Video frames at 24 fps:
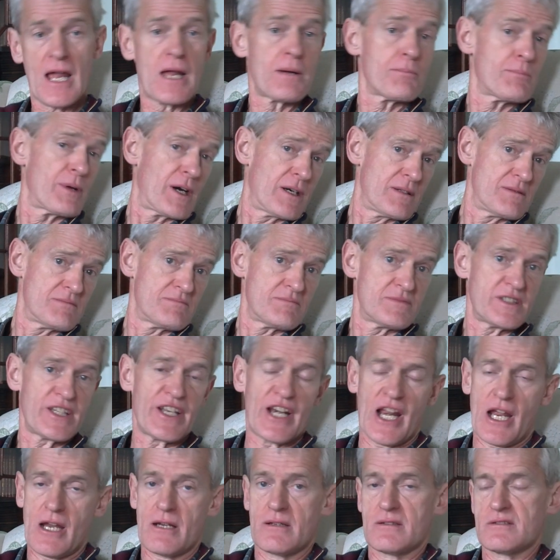But,
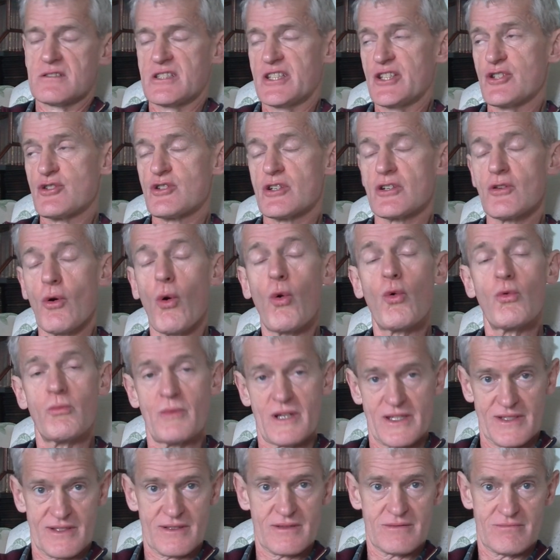you can
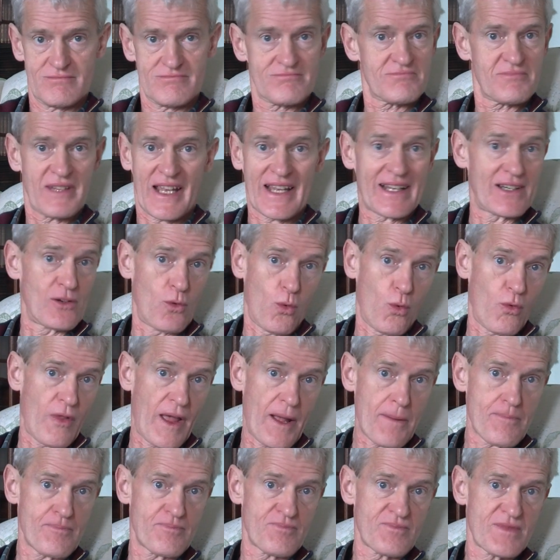almost ignore
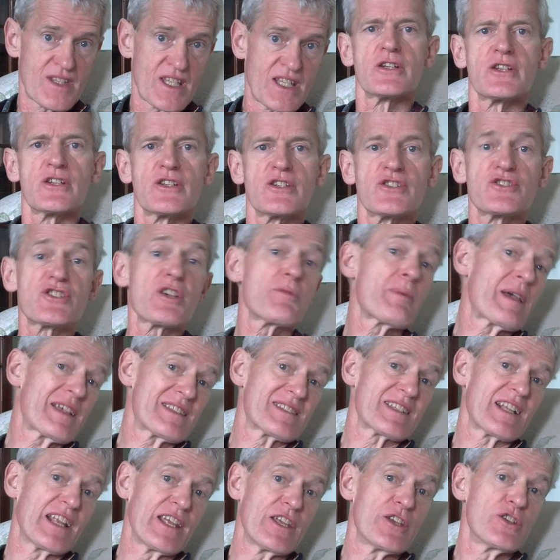that. So
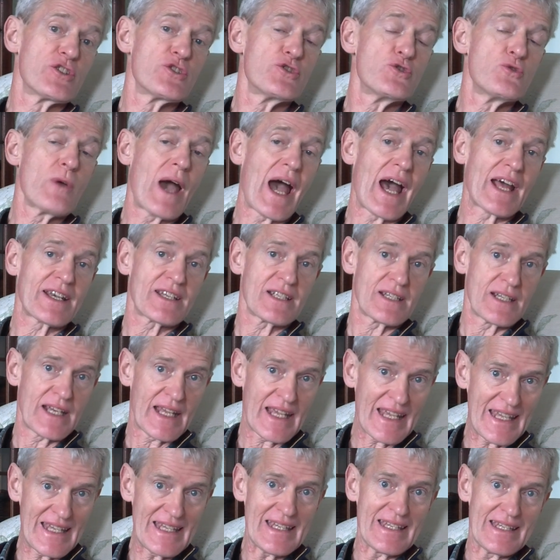basically, you add an
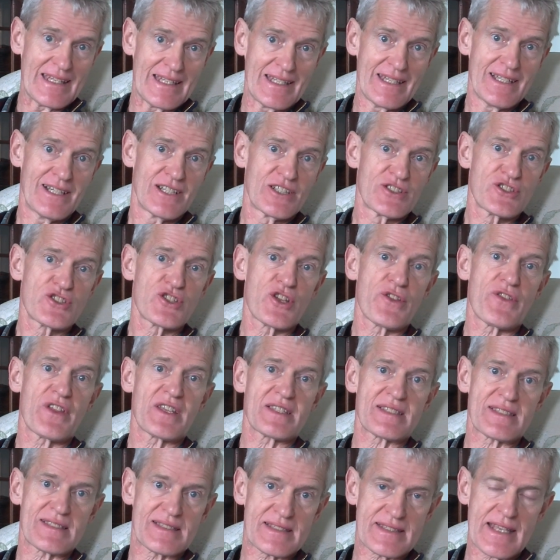E to the
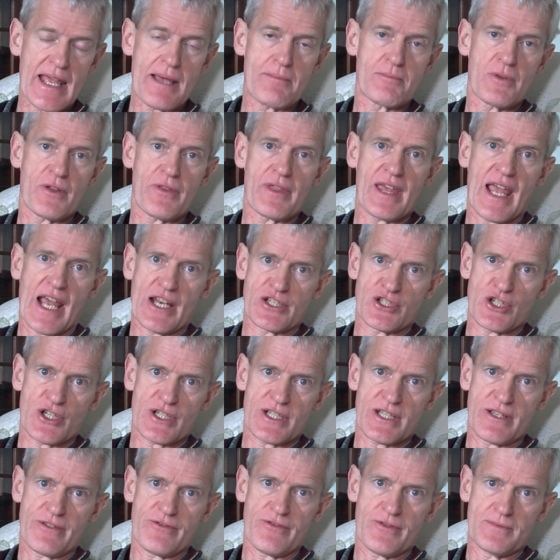stem of the
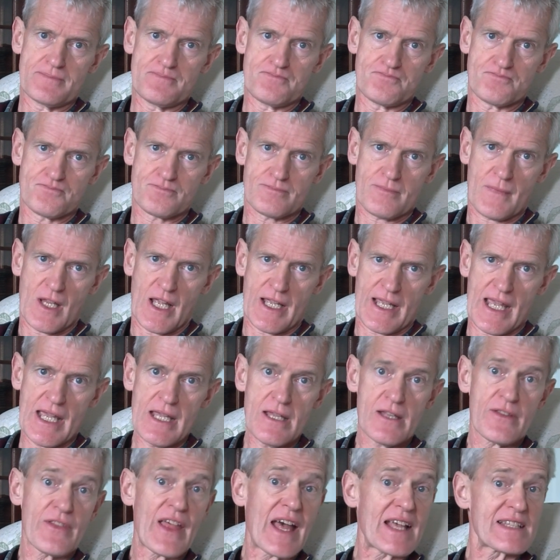adjective. Okay,
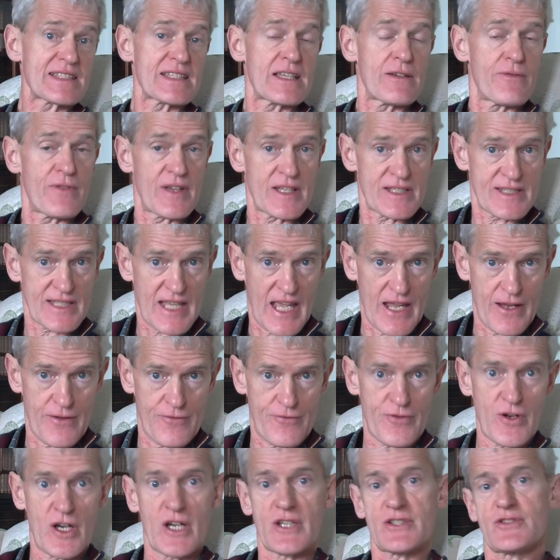that's if it's a
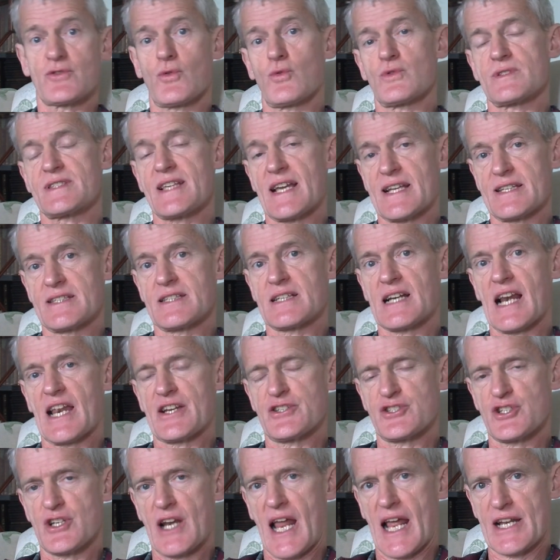first or second
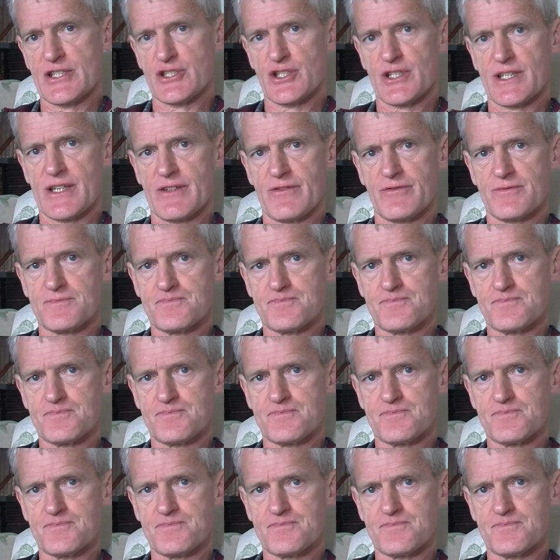declension adjective.